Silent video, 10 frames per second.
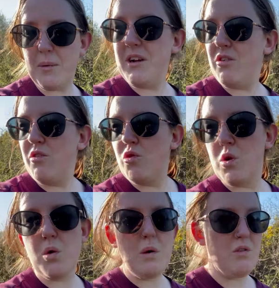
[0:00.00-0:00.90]
window and
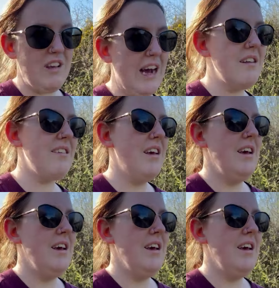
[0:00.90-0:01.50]
door quotes yet.